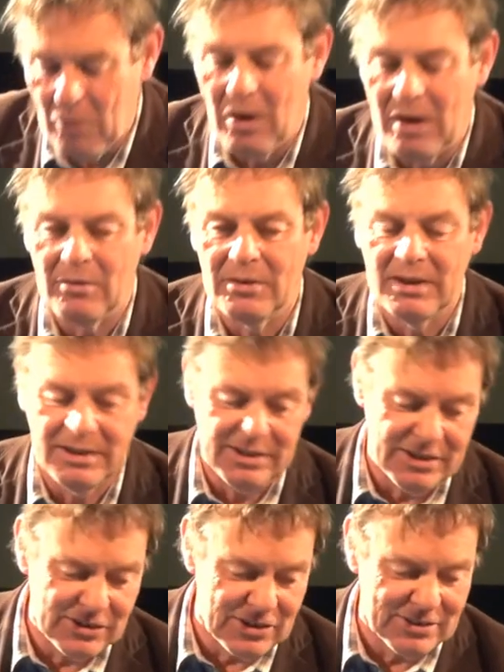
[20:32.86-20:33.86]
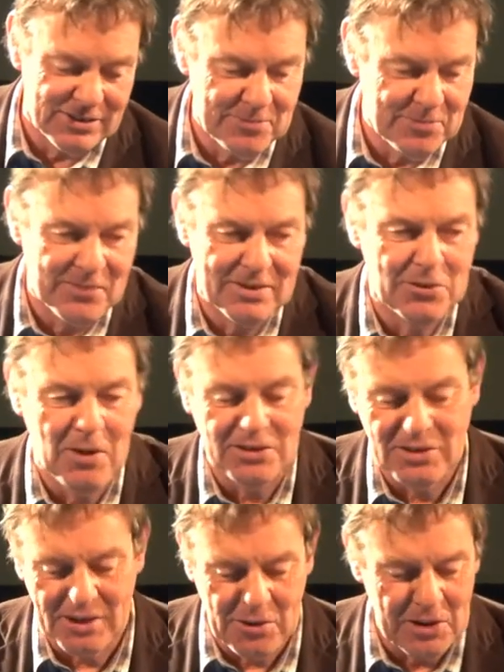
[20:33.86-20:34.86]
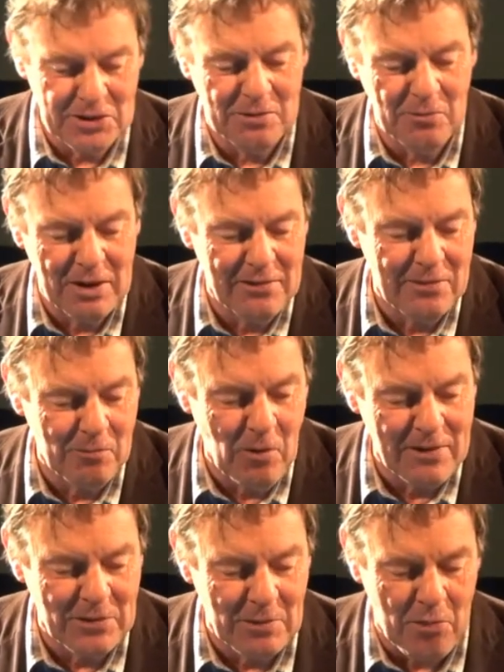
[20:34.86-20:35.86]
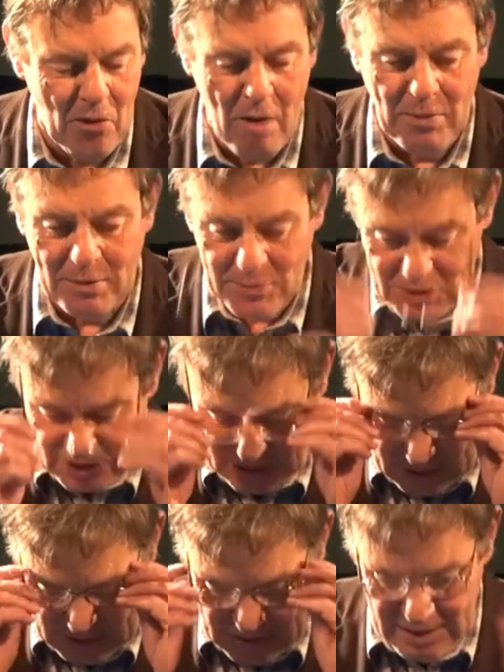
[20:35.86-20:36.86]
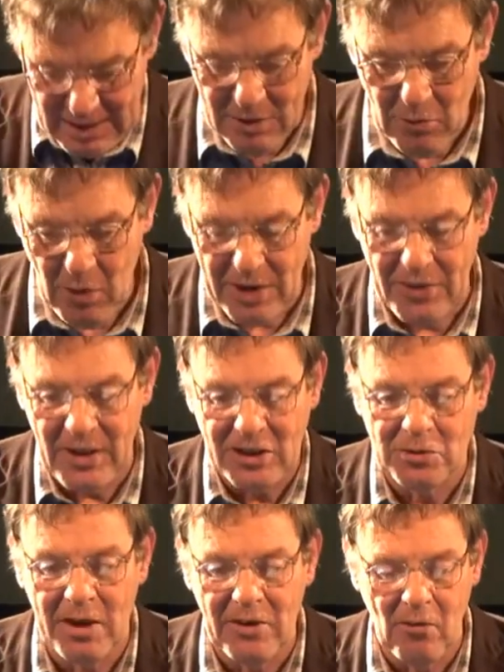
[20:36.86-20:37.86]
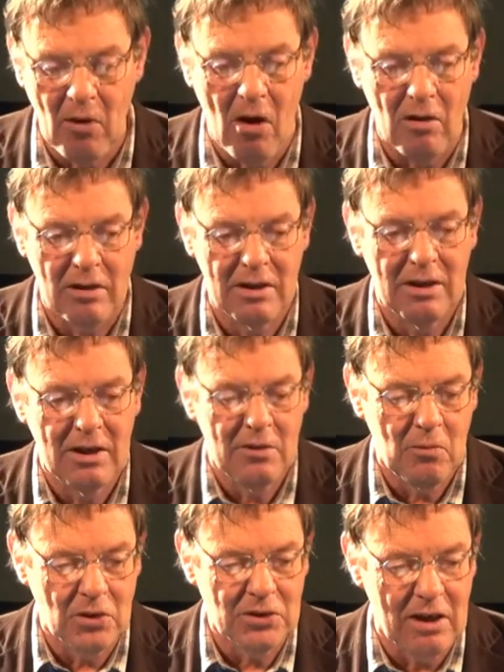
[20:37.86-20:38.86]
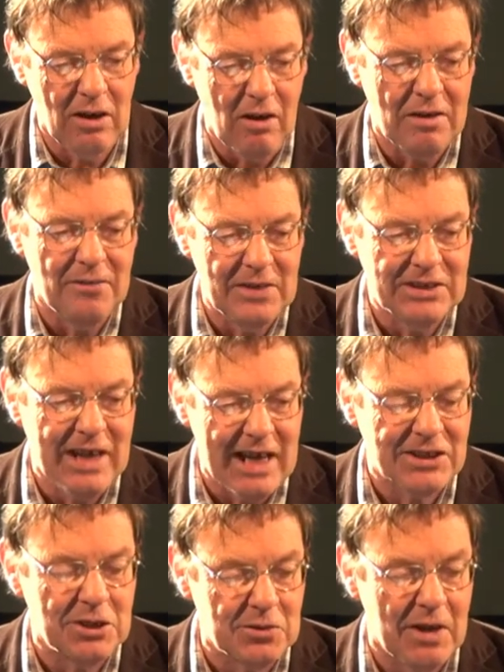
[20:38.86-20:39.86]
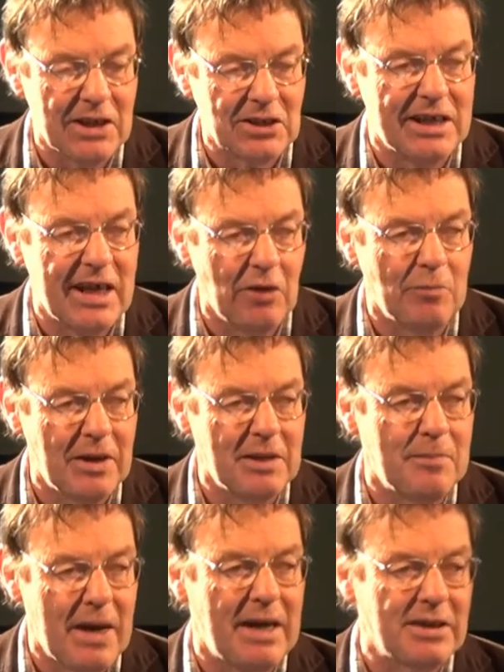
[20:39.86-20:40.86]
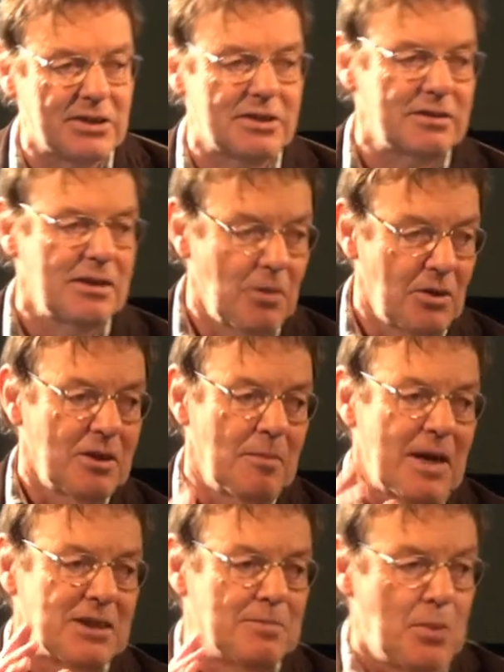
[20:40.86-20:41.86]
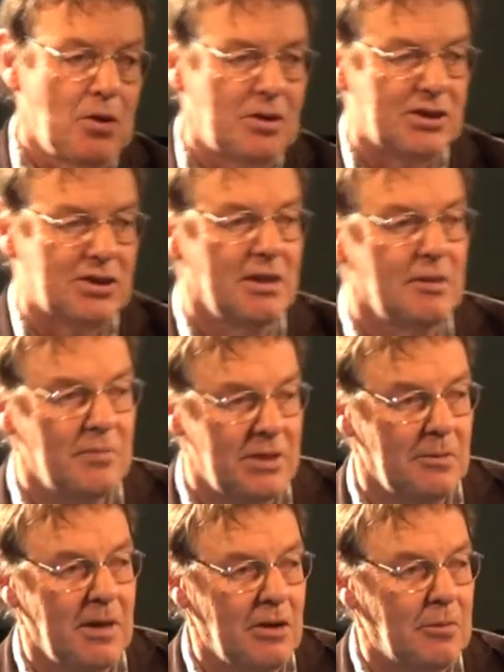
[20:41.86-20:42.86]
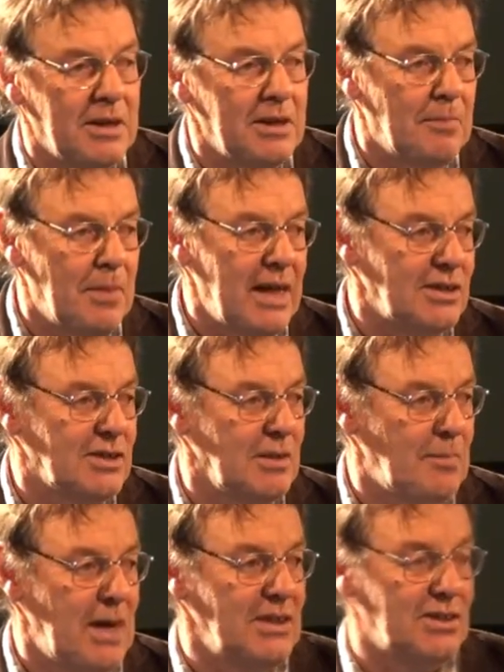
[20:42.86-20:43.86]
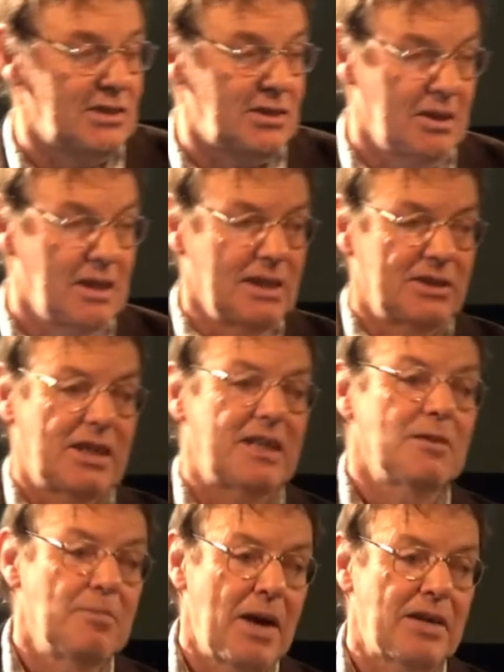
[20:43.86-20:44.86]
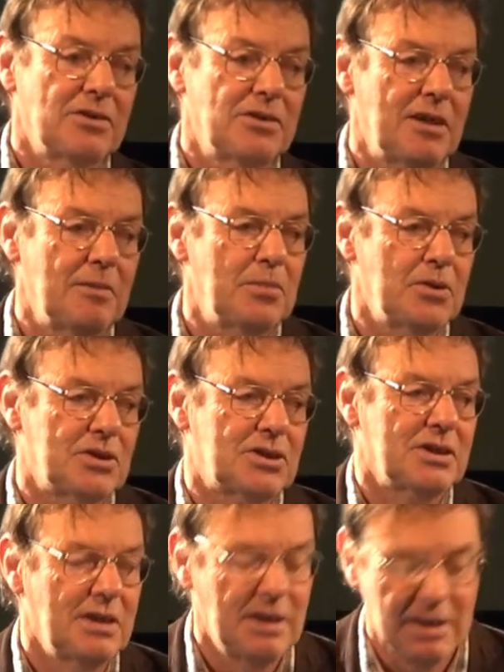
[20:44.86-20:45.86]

One, this, this is a, to answer the question, one of, one of the problems when things went wrong was a lot of these assets were actually held by the banks. They weren't on the bank's books, but they were held by the banks, and the banks had to take them back onto their books